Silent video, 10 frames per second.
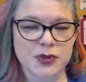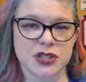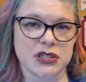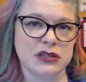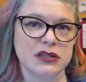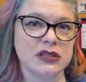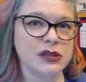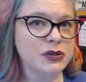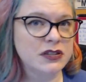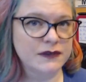which is
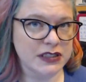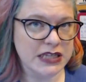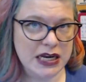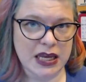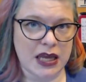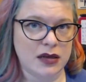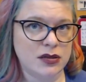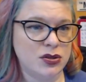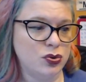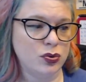exclusively
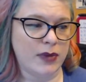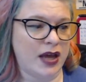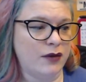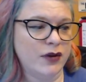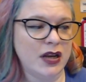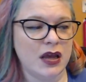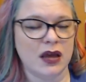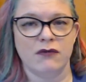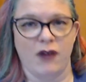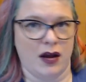dedicated to my reading
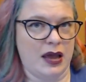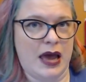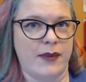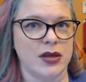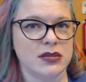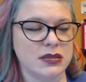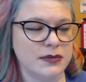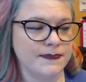and writing habits.